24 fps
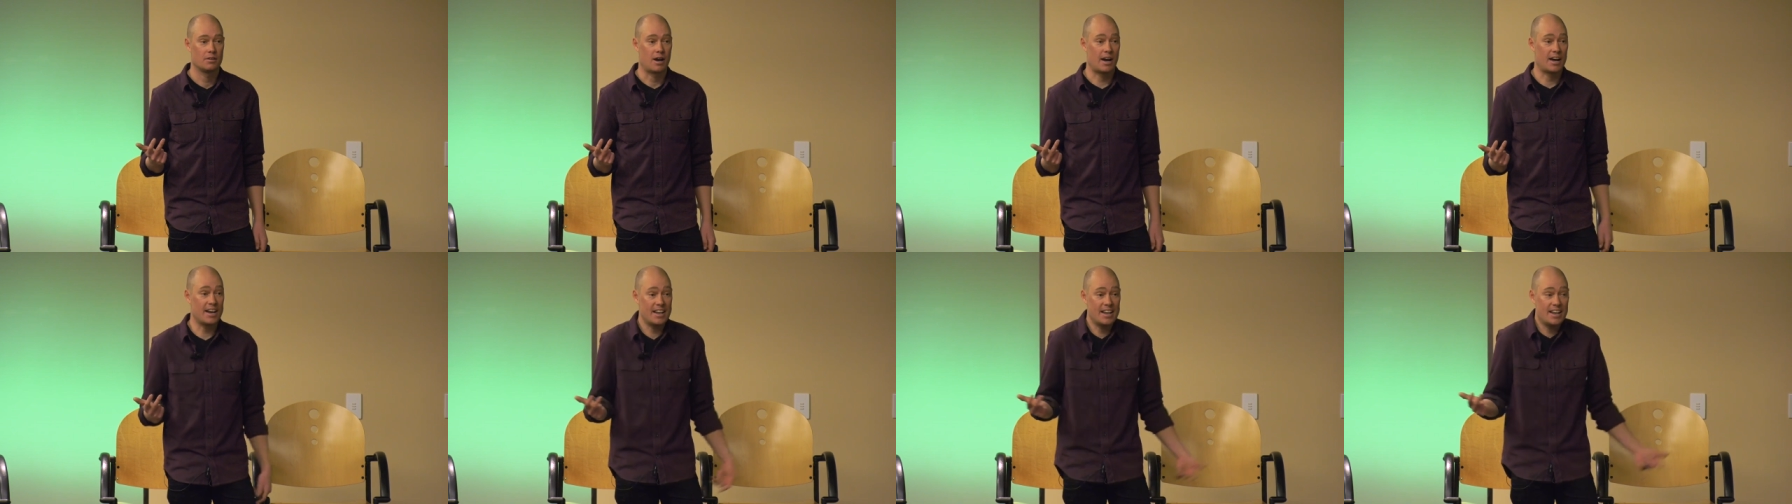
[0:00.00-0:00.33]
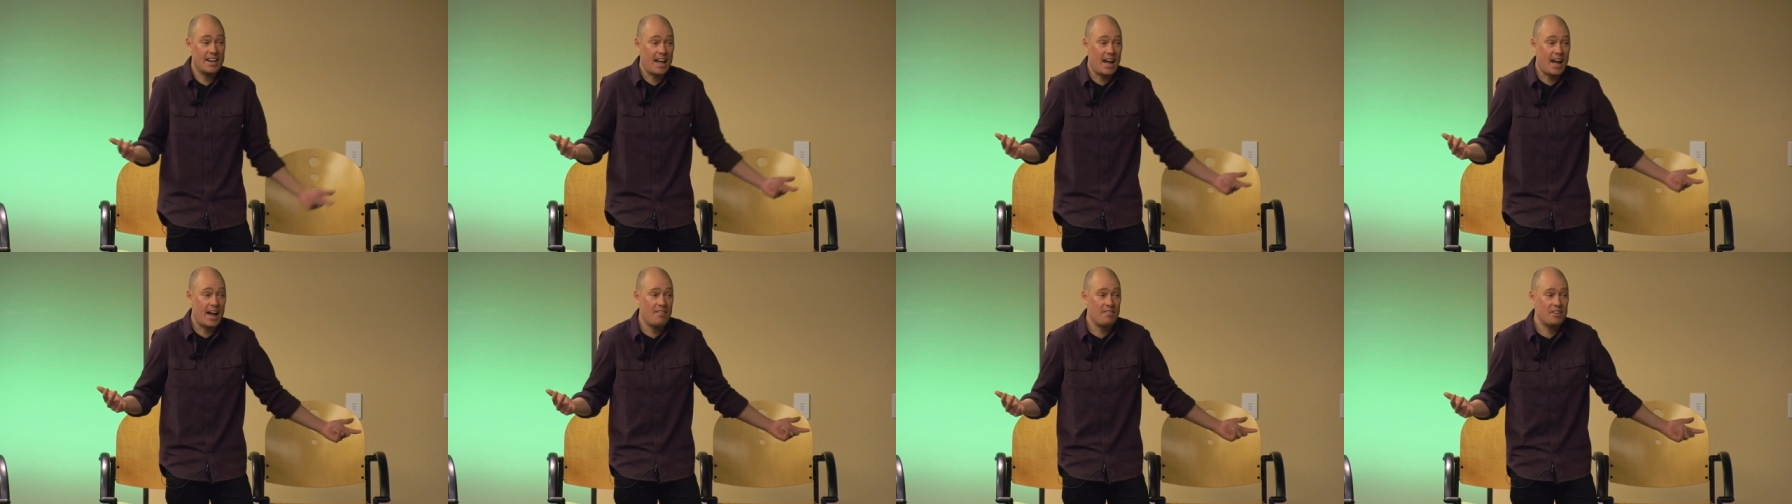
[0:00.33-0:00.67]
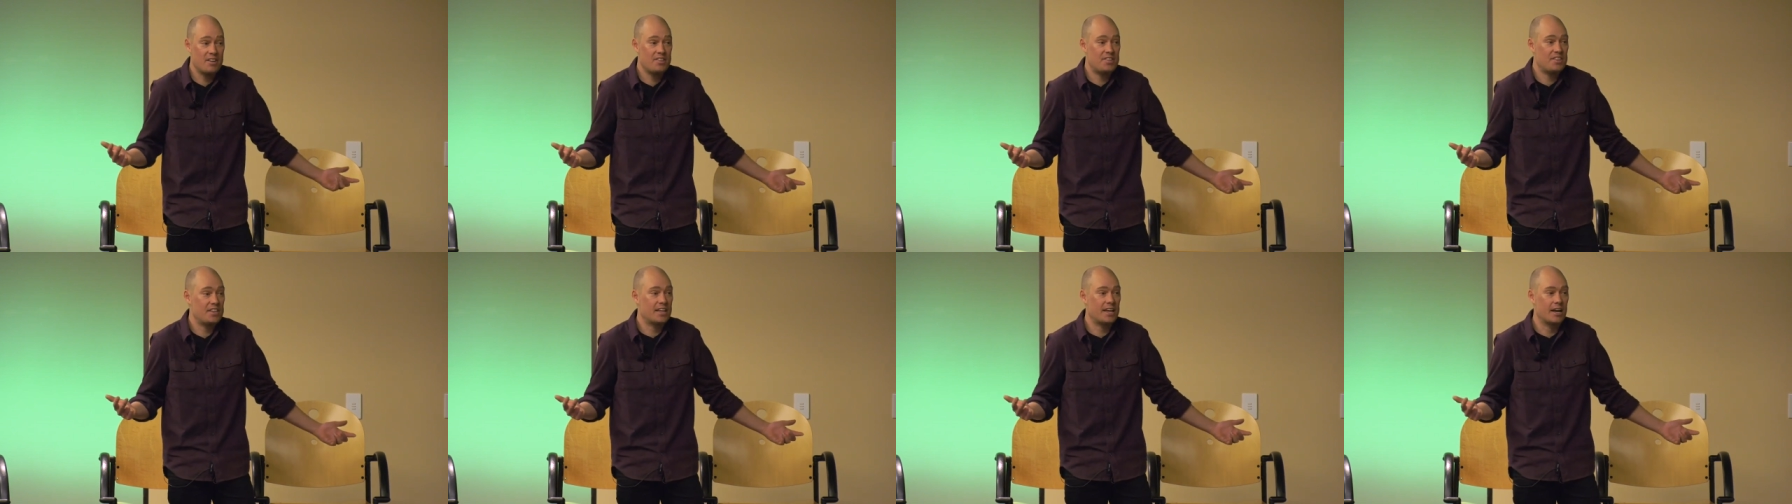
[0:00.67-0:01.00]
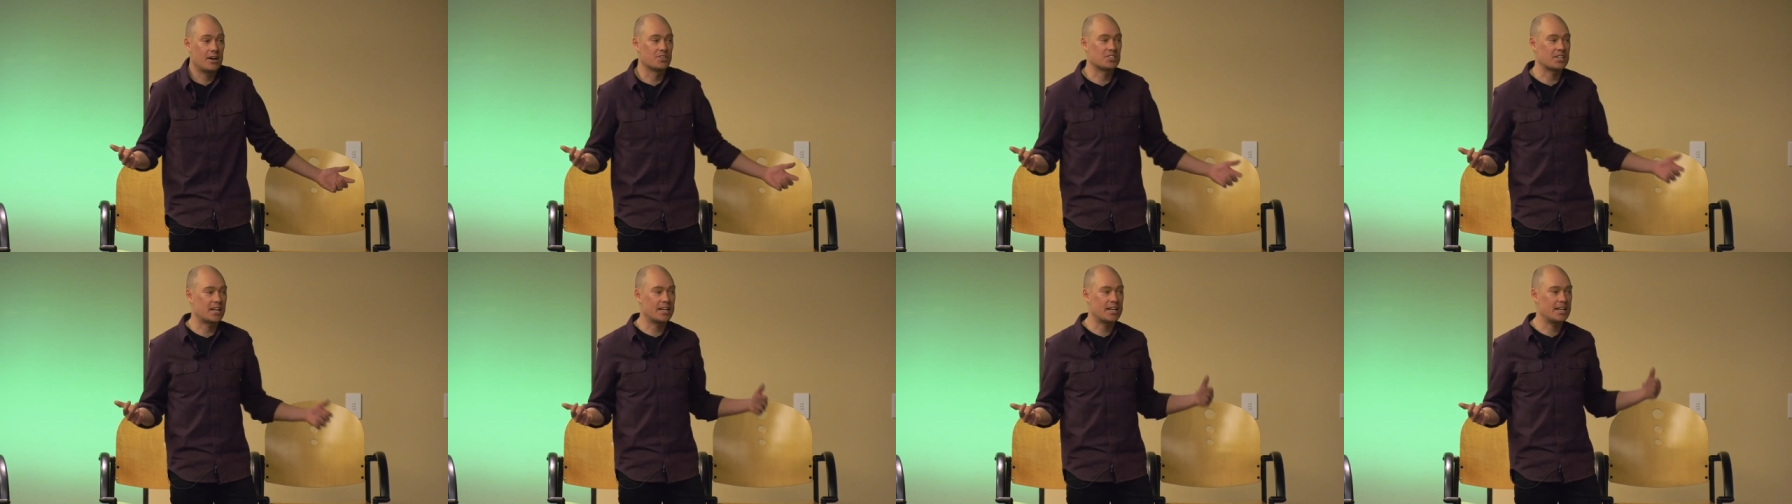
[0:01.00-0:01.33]
I didn't have anything
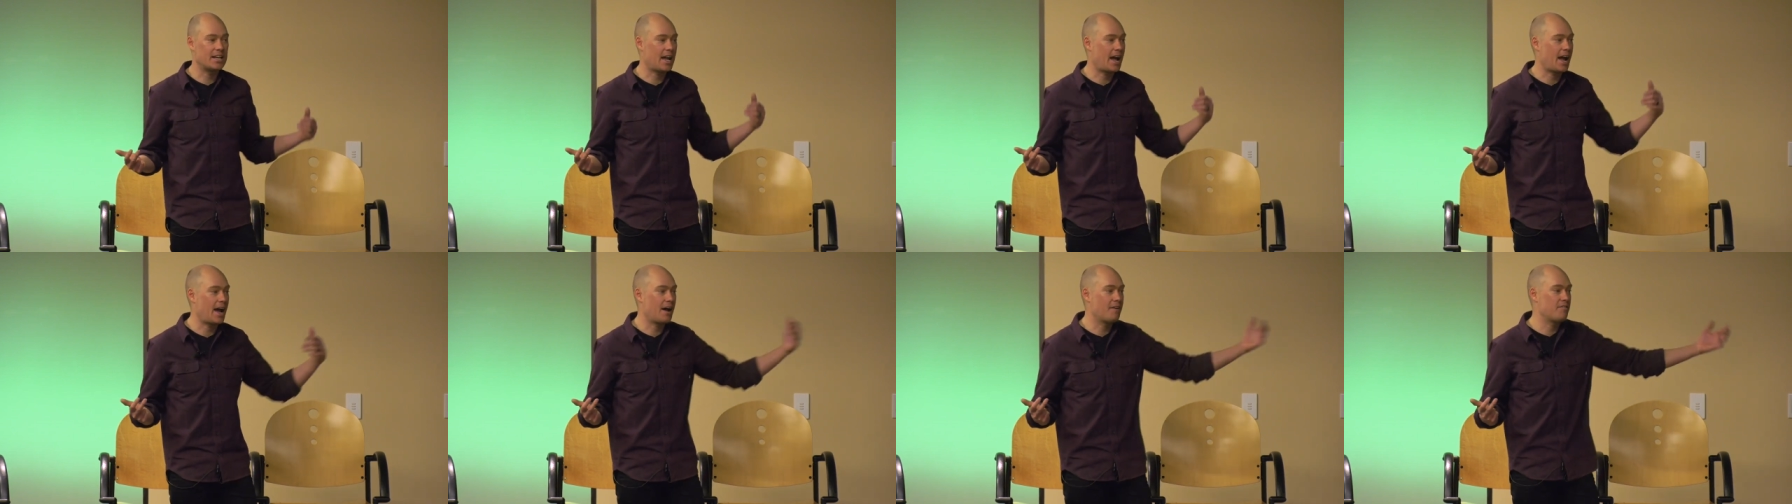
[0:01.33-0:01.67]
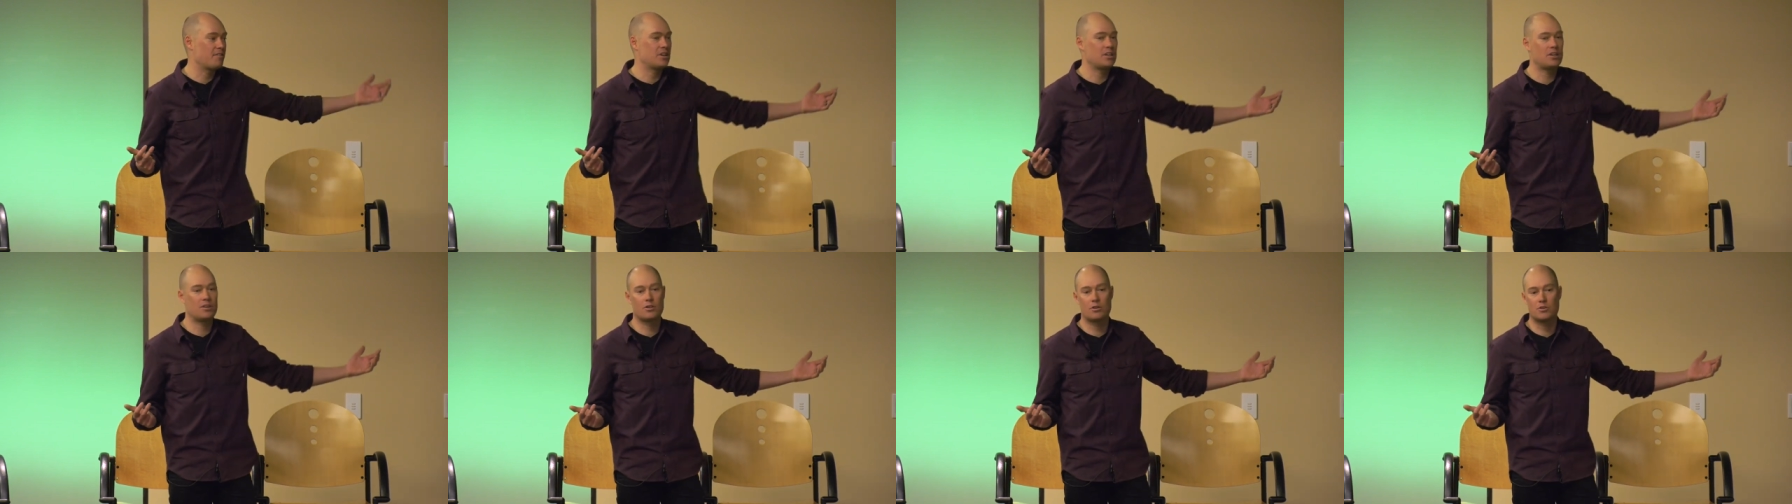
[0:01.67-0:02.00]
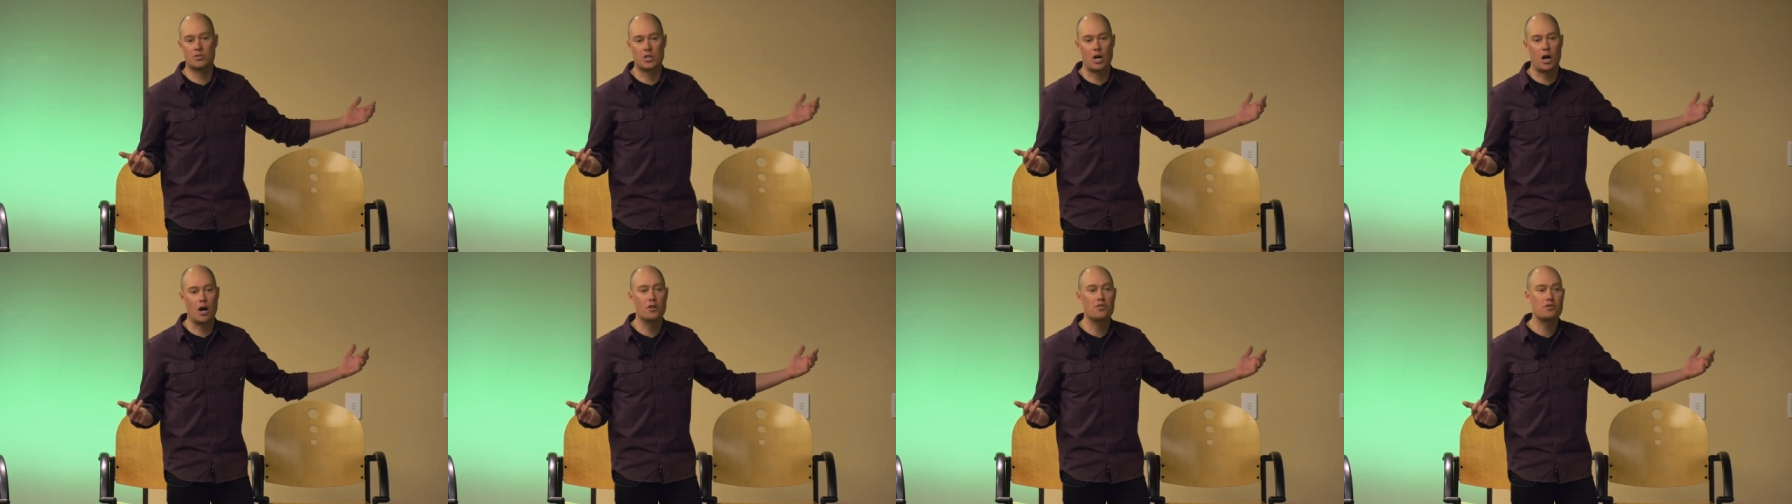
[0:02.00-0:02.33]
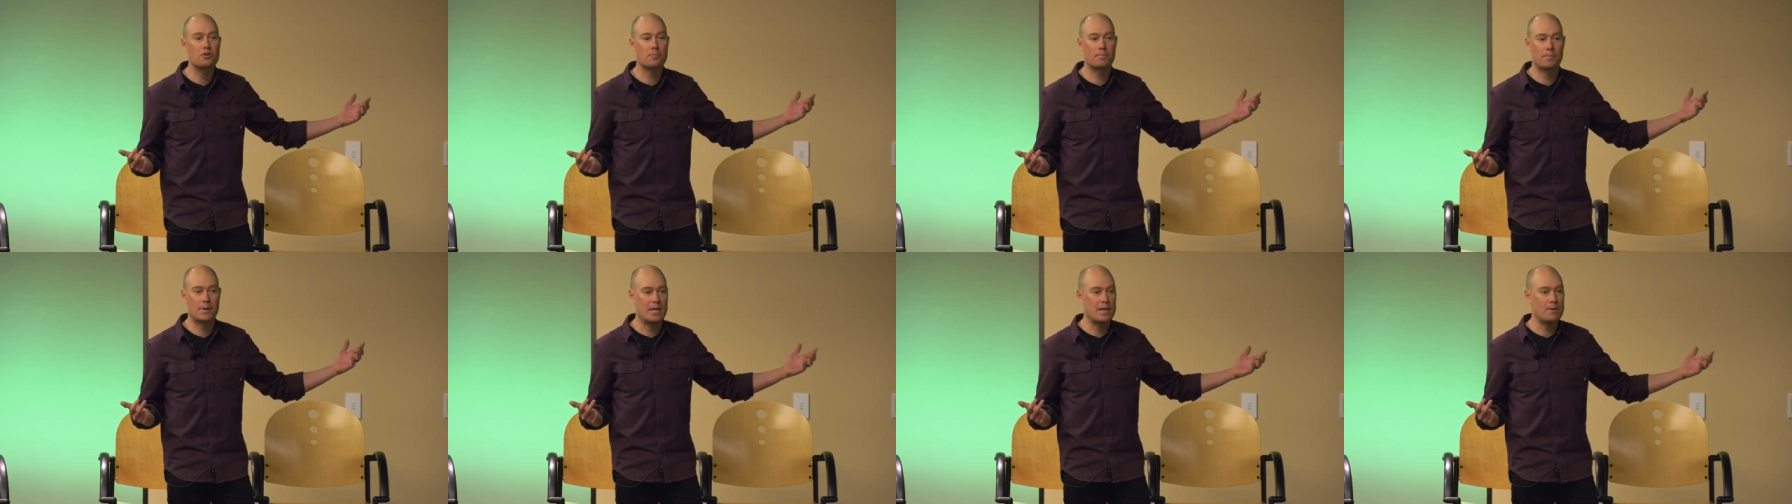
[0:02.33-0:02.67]
else. I didn't have any of those
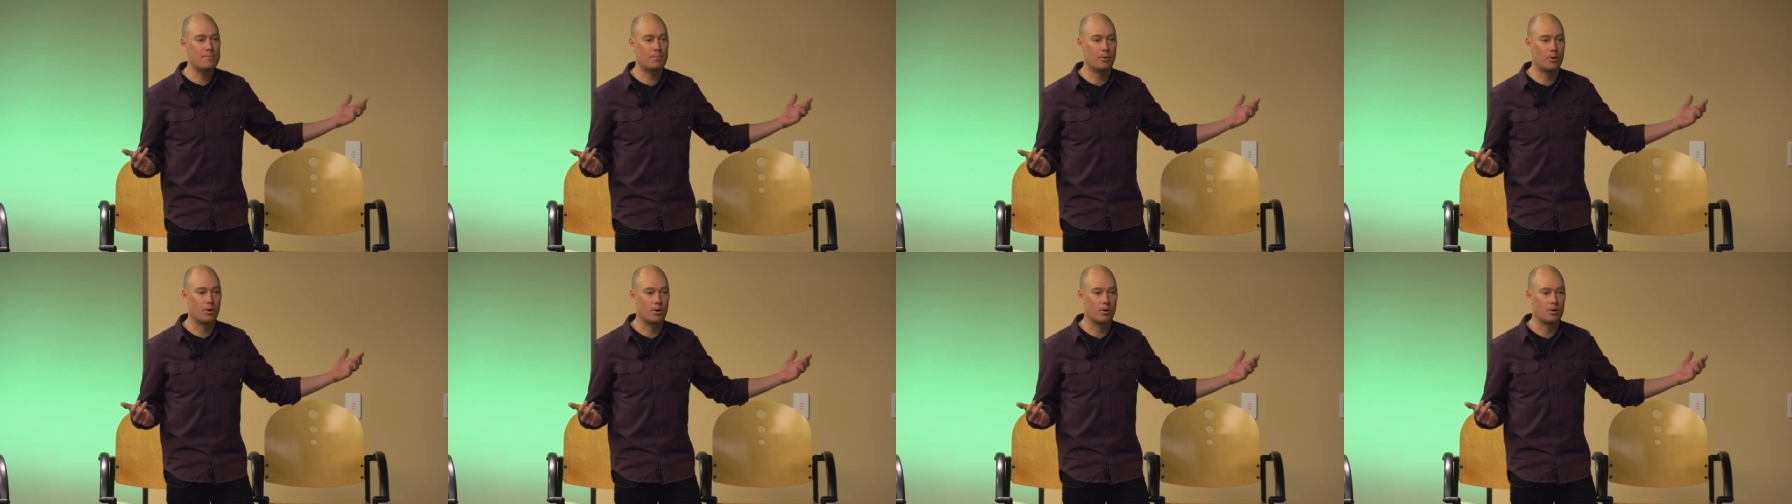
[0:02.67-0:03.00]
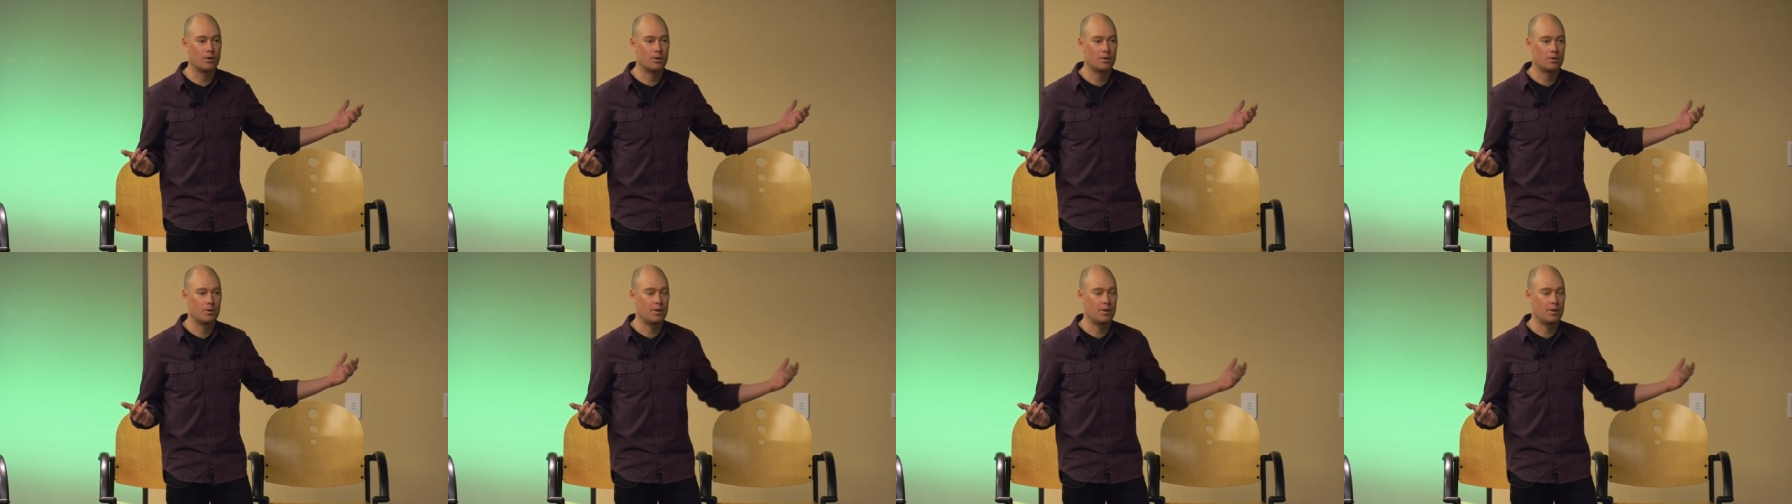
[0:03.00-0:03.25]
other people.